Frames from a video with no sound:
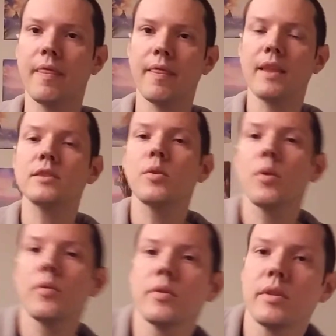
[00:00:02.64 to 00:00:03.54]
let's go
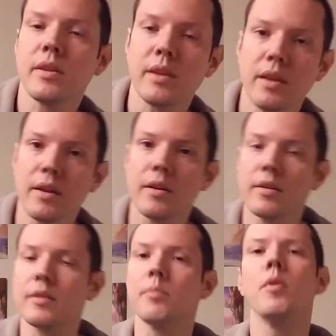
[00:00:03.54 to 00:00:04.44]
over
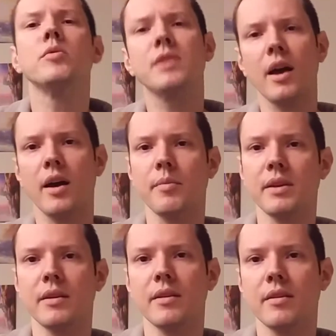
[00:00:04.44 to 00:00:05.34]
the most
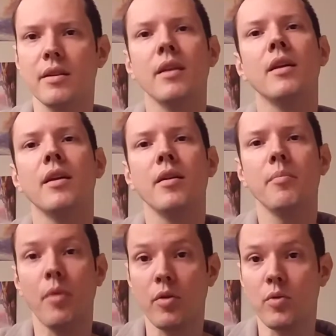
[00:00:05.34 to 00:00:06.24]
common
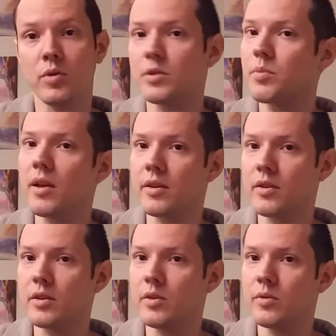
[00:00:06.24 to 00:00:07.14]
bar chords you're probably going
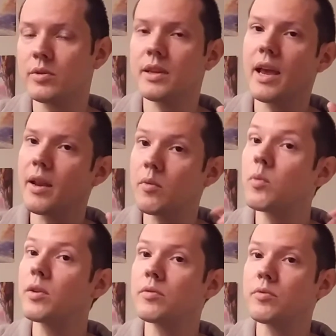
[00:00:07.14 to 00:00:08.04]
to use and
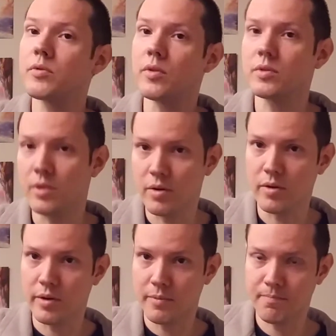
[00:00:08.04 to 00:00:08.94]
where the root notes are
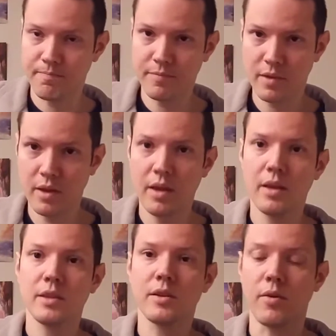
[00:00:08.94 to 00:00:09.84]
on them.
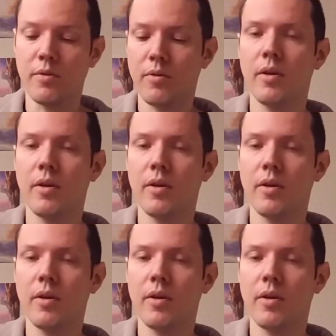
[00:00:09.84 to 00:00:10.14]
So